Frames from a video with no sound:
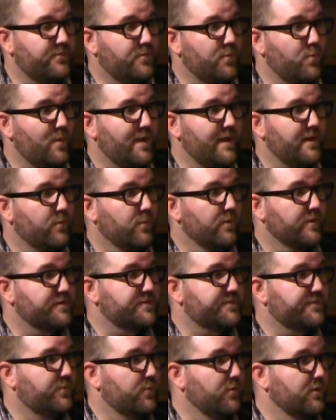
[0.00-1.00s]
the way it
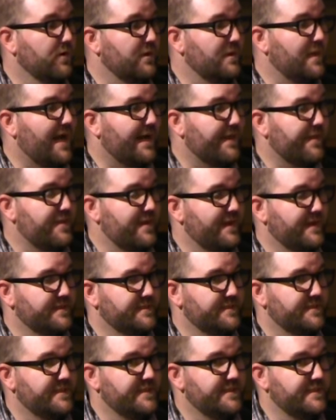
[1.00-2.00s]
works for a lot of
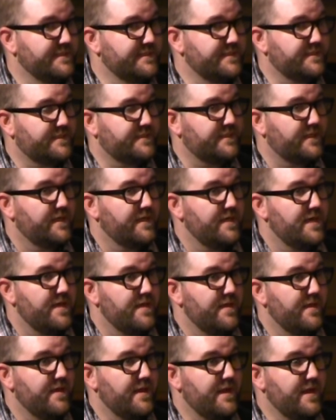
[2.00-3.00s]
things is
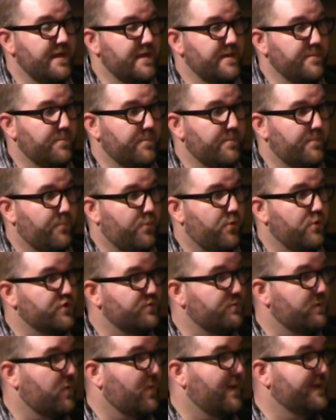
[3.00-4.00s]
a
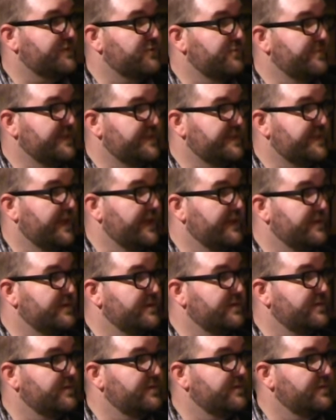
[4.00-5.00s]
push request will be sent.
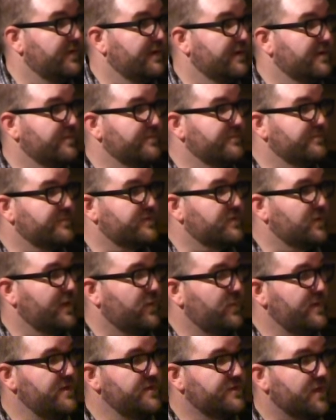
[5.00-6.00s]
Um, so
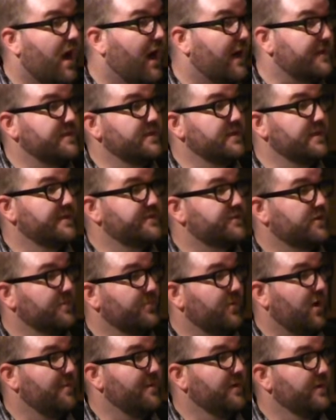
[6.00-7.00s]
like we use Okta as our
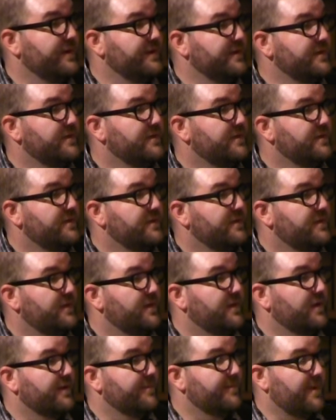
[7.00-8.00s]
primary
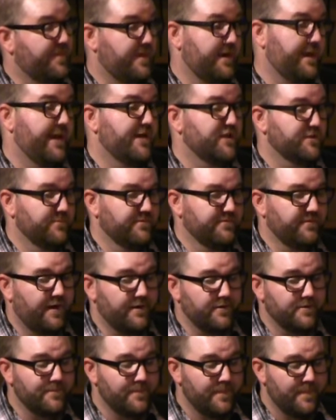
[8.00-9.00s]
um, authentication
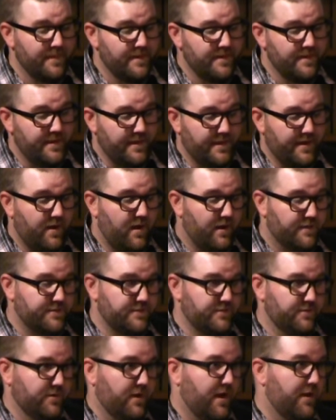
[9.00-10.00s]
provider. And
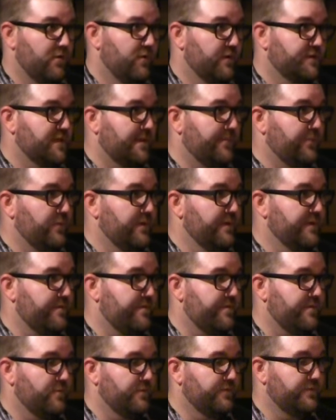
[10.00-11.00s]
Okta kind of hooks up
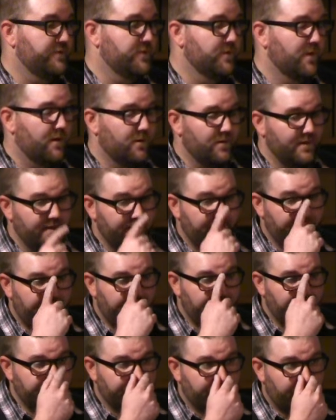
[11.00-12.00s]
with, with Duo in
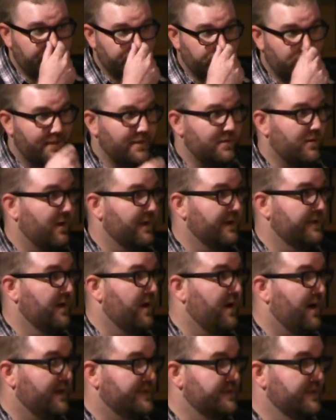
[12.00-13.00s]
that if I try to log into
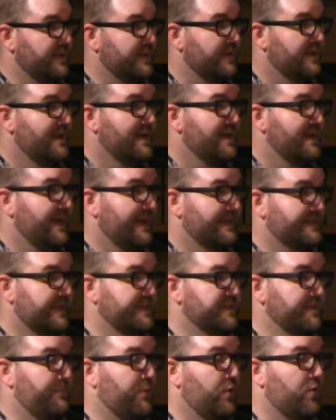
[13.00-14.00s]
Okta, it
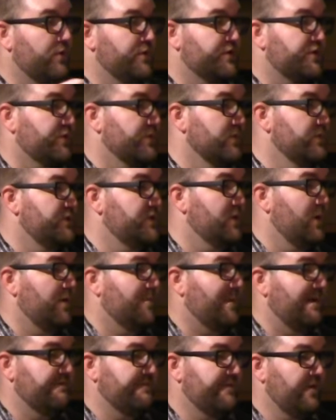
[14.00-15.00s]
sends a push through Duo
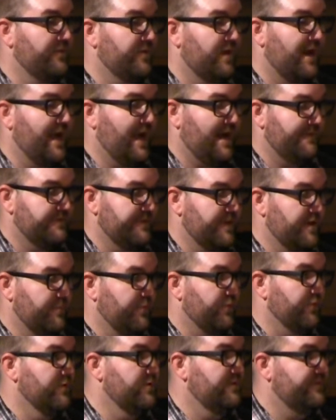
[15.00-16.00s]
to my phone that I have to then
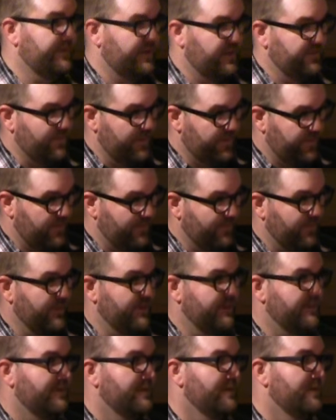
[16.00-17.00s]
approve and give my
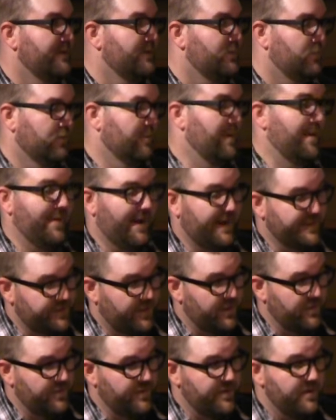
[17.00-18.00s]
thumbprint or my
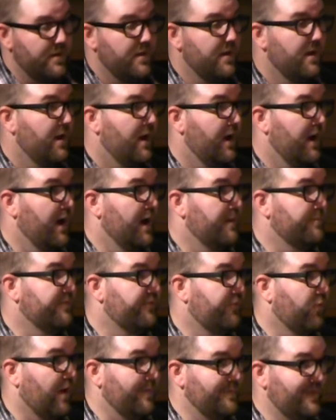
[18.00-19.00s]
passcode uh,
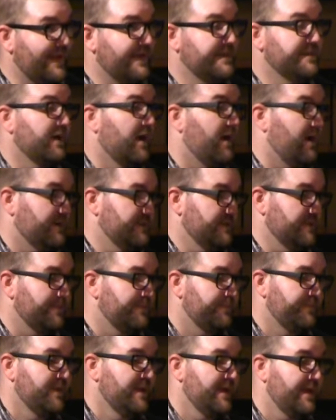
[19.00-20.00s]
before I'm let into Okta.
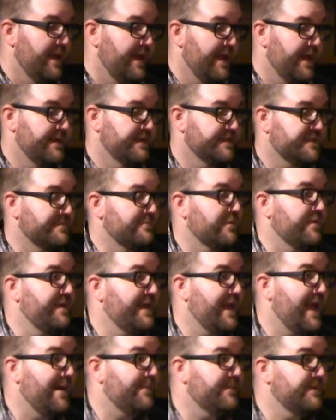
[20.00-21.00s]
And a similar
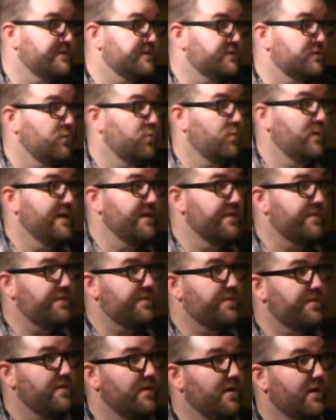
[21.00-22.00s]
thing happens
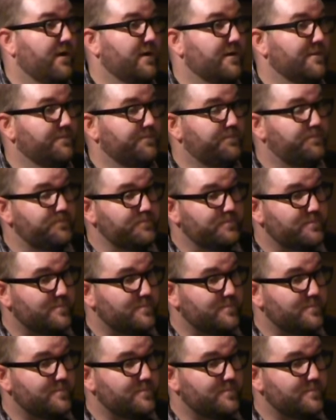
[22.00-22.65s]
with um,